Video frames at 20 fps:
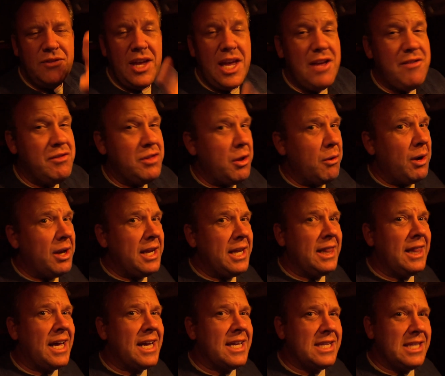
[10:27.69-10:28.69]
even though I
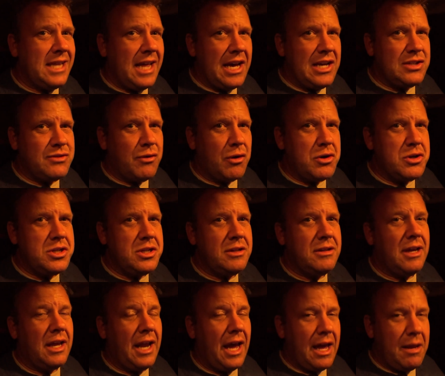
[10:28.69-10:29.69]
didn't like the last
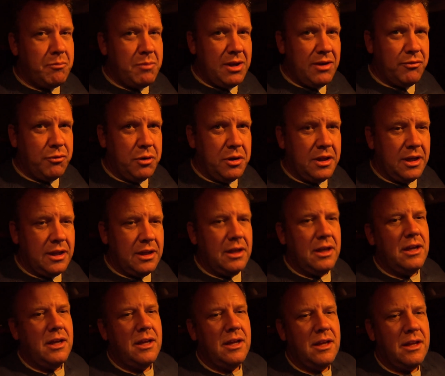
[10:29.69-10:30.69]
version and I had beef with it,
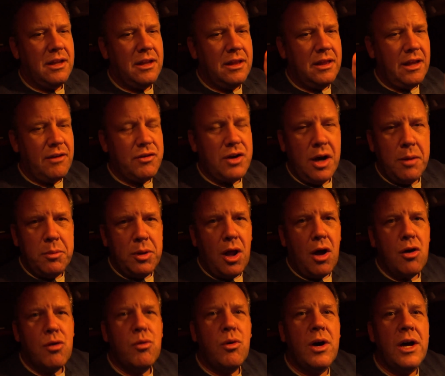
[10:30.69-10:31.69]
they've come a
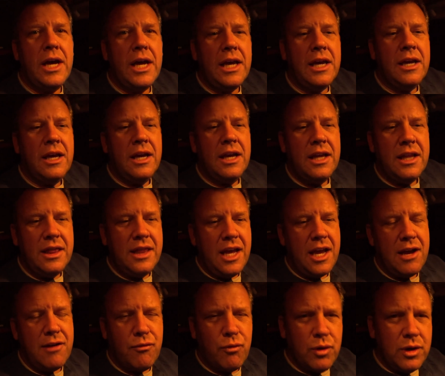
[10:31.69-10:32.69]
long way.
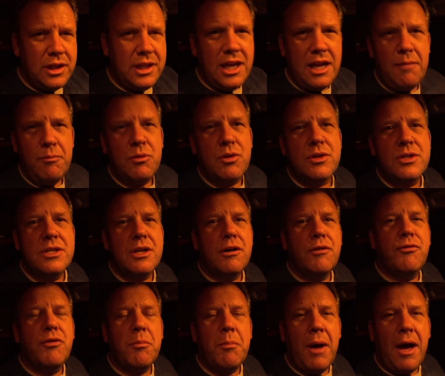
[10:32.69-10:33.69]
They have redeemed
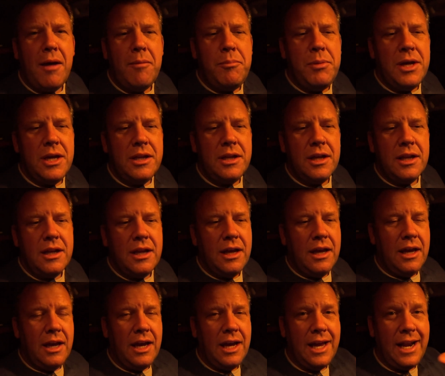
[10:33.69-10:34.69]
themselves, in my opinion,
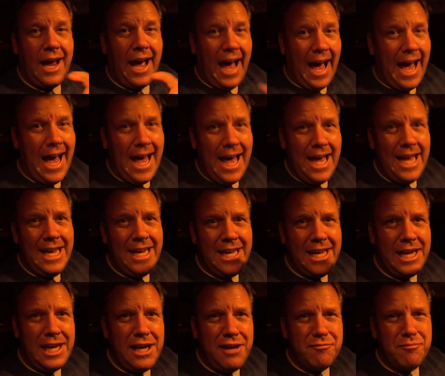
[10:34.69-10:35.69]
and I
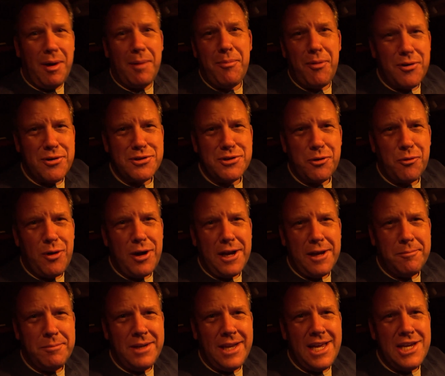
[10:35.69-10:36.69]
can give my personal
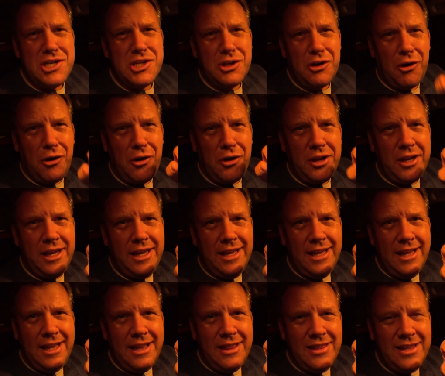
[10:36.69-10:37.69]
recommendation on
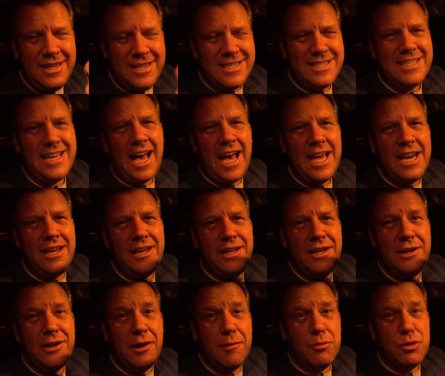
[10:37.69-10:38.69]
the
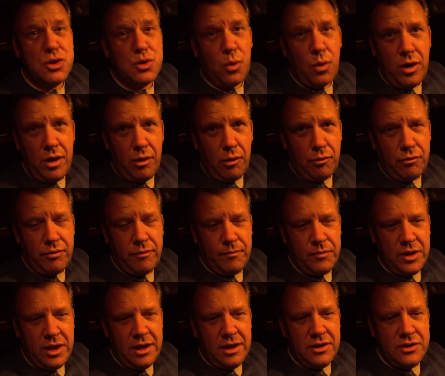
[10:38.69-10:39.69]
Decida number 12.
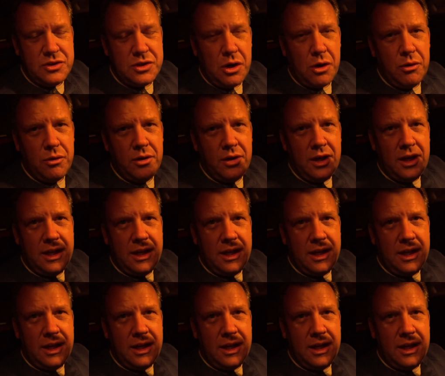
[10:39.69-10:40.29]
So